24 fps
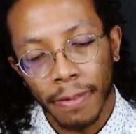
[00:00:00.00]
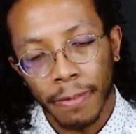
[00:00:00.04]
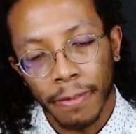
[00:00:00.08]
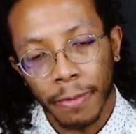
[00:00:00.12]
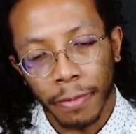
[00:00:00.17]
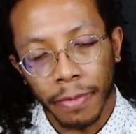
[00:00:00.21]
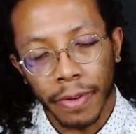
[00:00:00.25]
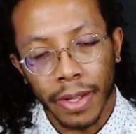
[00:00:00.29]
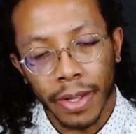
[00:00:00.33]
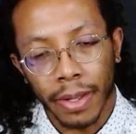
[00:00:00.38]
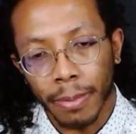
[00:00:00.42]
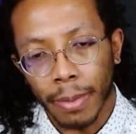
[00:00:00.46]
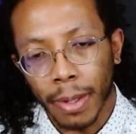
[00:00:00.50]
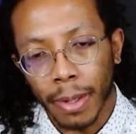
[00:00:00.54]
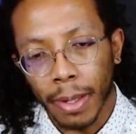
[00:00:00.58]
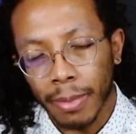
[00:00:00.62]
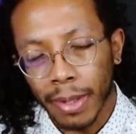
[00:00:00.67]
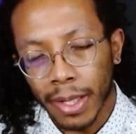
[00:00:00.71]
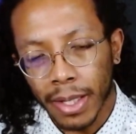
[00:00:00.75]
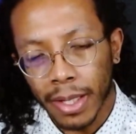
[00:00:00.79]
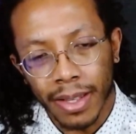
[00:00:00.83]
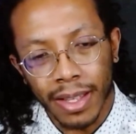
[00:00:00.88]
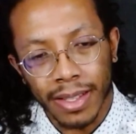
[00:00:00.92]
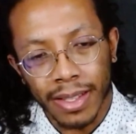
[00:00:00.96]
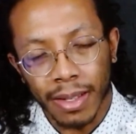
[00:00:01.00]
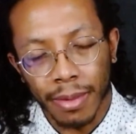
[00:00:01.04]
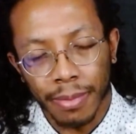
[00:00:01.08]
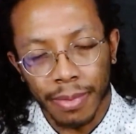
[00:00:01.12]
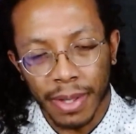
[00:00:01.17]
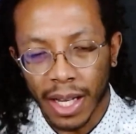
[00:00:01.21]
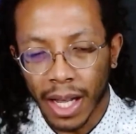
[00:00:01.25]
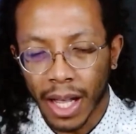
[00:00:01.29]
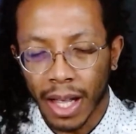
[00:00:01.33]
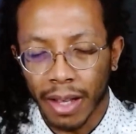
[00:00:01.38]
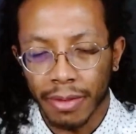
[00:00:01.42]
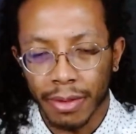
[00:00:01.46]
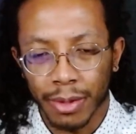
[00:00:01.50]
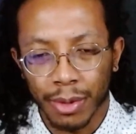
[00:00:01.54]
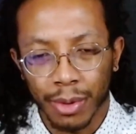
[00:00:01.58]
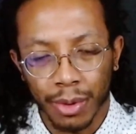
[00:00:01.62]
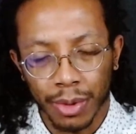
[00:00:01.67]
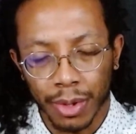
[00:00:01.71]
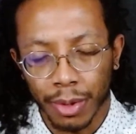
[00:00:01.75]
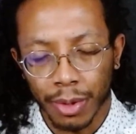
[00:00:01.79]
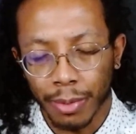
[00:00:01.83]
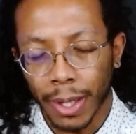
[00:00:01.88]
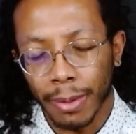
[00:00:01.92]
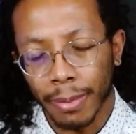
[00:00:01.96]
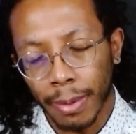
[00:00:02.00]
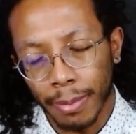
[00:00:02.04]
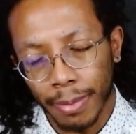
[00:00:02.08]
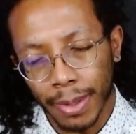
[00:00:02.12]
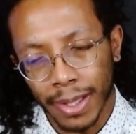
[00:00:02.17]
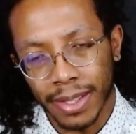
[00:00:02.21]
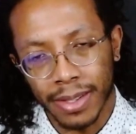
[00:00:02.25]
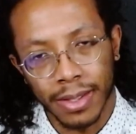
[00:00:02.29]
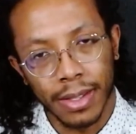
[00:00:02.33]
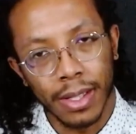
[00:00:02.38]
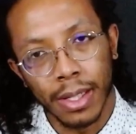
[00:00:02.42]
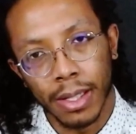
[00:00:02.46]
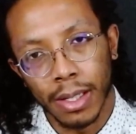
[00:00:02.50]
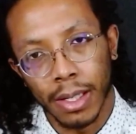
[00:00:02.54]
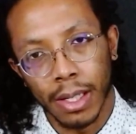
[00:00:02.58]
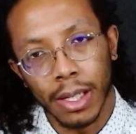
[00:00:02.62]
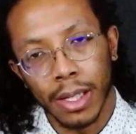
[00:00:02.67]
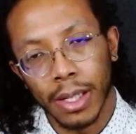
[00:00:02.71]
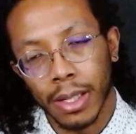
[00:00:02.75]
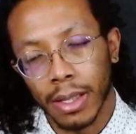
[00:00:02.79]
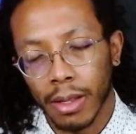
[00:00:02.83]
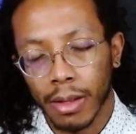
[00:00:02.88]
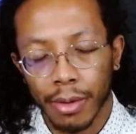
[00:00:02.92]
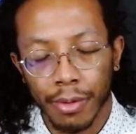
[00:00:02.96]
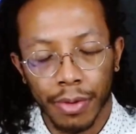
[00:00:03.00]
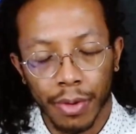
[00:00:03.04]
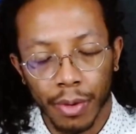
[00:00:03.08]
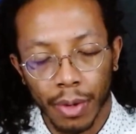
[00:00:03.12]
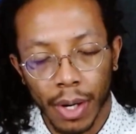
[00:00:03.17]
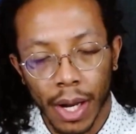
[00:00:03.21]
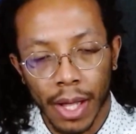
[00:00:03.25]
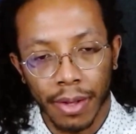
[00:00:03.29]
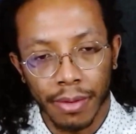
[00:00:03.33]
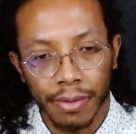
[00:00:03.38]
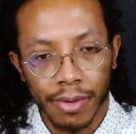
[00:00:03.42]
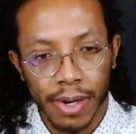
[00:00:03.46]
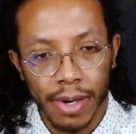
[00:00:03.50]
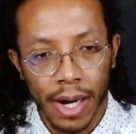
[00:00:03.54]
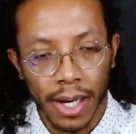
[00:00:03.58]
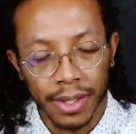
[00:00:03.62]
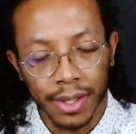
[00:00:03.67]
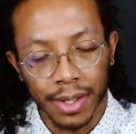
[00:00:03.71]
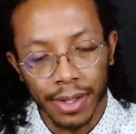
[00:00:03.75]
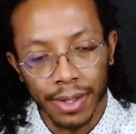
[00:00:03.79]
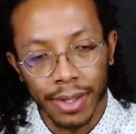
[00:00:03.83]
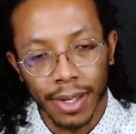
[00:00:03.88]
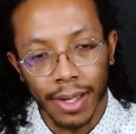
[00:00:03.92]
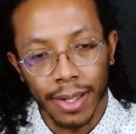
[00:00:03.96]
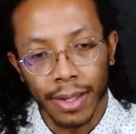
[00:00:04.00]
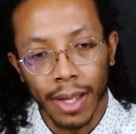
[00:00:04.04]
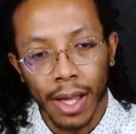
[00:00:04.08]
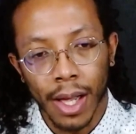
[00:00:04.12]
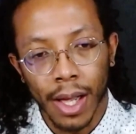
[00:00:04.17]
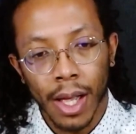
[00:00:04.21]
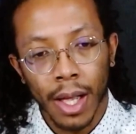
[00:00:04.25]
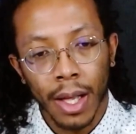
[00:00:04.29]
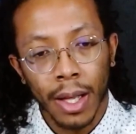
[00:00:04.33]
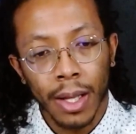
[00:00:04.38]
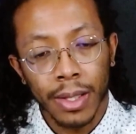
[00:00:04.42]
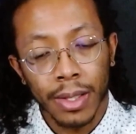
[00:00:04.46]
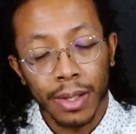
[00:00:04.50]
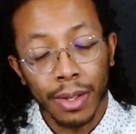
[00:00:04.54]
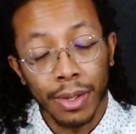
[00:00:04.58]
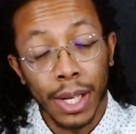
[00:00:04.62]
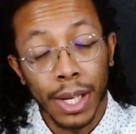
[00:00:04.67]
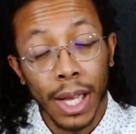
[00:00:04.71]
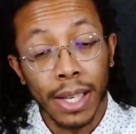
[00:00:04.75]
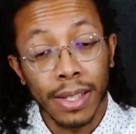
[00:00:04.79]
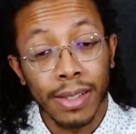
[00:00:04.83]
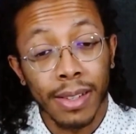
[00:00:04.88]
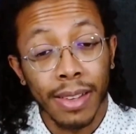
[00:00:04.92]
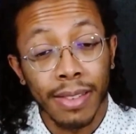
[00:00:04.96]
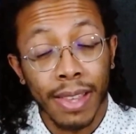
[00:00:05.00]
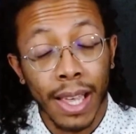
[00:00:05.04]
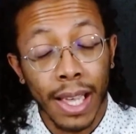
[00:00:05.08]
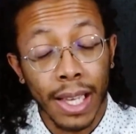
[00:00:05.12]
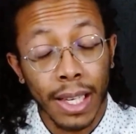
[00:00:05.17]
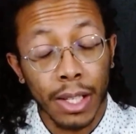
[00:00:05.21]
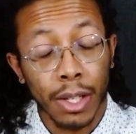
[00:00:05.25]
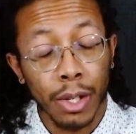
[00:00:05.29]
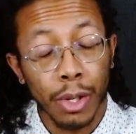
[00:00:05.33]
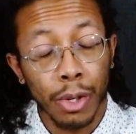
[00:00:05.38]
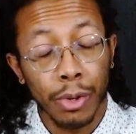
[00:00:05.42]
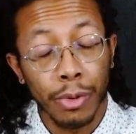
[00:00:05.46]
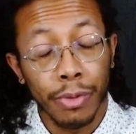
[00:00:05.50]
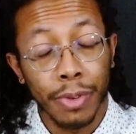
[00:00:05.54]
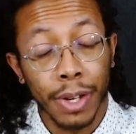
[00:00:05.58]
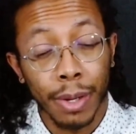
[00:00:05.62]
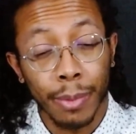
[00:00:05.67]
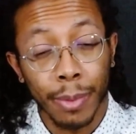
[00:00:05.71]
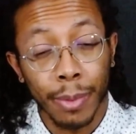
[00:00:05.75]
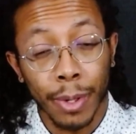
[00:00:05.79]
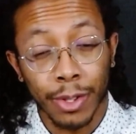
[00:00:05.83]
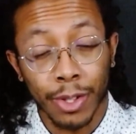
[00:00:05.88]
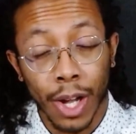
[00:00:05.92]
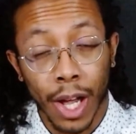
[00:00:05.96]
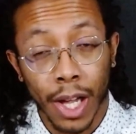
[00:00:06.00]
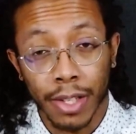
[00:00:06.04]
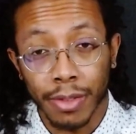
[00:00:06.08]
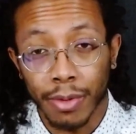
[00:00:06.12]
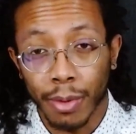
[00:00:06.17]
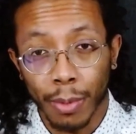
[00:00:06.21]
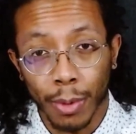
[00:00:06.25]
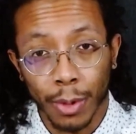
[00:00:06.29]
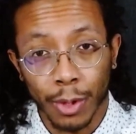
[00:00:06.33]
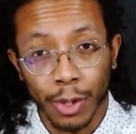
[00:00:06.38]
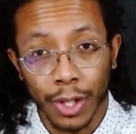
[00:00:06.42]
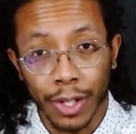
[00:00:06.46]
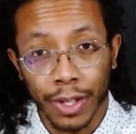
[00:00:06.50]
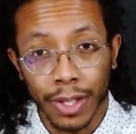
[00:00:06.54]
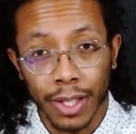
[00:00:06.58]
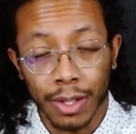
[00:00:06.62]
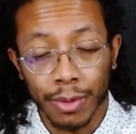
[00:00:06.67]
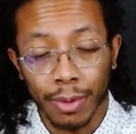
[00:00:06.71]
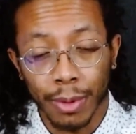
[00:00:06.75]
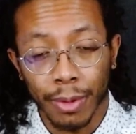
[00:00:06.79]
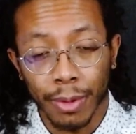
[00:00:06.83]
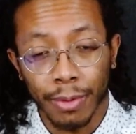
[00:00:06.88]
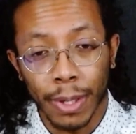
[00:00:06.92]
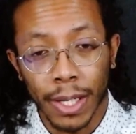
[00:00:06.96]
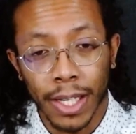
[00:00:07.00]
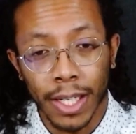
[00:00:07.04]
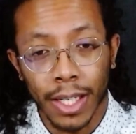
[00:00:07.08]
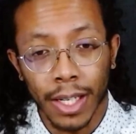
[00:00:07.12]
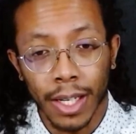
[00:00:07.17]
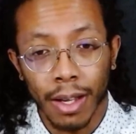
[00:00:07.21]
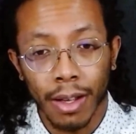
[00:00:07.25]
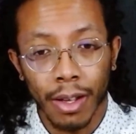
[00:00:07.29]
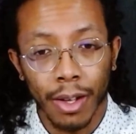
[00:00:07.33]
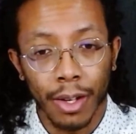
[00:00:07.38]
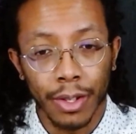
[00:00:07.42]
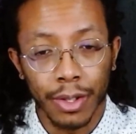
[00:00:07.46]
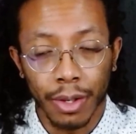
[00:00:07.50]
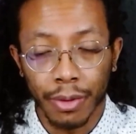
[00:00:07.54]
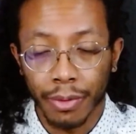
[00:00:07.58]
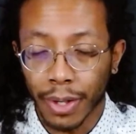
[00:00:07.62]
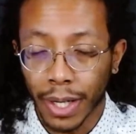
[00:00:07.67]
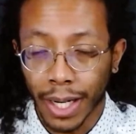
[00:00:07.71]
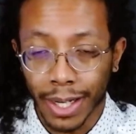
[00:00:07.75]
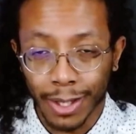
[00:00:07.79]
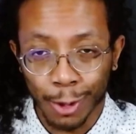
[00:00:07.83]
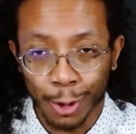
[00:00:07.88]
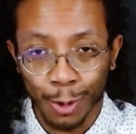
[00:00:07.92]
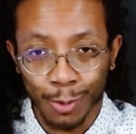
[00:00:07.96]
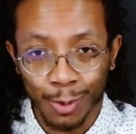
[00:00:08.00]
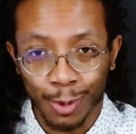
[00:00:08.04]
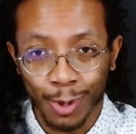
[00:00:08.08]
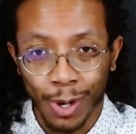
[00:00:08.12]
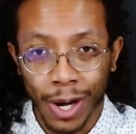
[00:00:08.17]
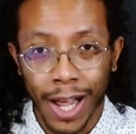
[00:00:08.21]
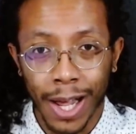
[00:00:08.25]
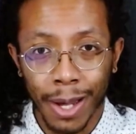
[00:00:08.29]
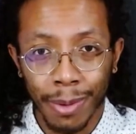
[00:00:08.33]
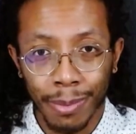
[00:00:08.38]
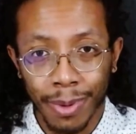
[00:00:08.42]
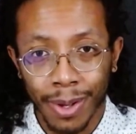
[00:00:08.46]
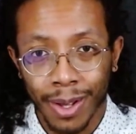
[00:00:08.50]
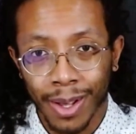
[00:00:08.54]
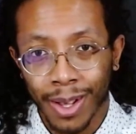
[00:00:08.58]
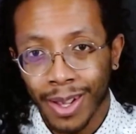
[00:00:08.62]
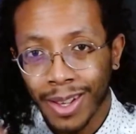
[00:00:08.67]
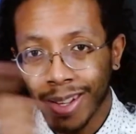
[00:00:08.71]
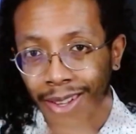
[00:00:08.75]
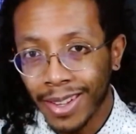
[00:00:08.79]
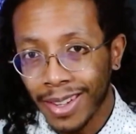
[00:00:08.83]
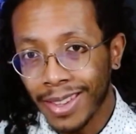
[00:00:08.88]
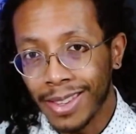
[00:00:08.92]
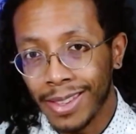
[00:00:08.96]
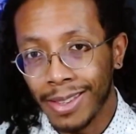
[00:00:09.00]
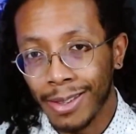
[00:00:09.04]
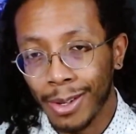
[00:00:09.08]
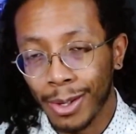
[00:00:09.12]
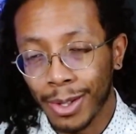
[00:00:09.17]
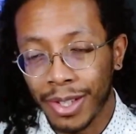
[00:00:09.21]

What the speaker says: you feel that maybe there's something I haven't talked about, maybe it's in the full length reaction then. So yes, thank you very much guys for watching this with me. Don't forget to subscribe, the